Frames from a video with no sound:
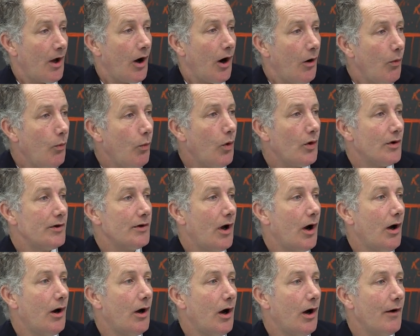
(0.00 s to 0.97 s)
I
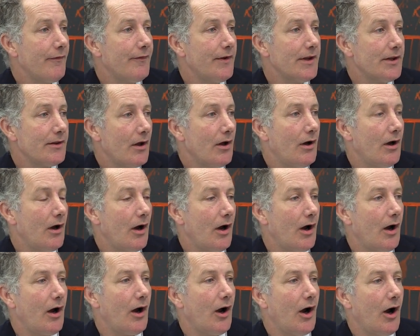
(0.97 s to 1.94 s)

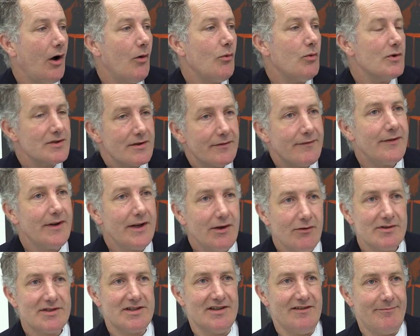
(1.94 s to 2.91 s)
was a
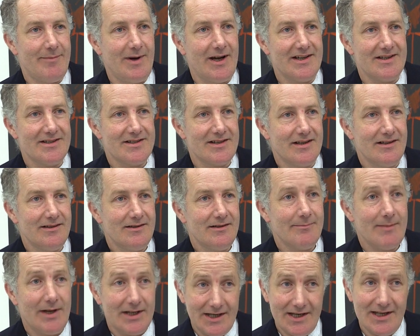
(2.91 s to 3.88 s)
figurative painter
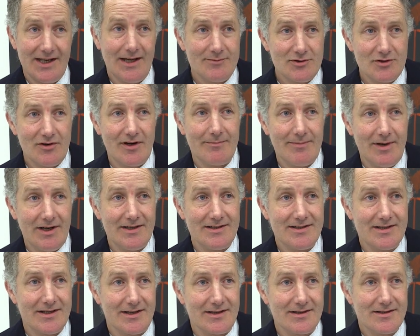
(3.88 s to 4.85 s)
making abstract
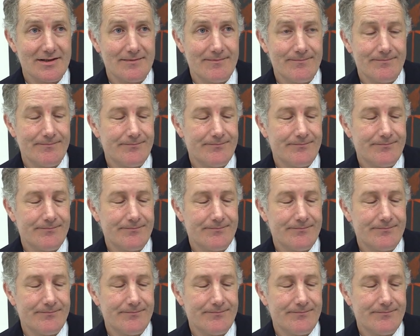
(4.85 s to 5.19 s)
paintings.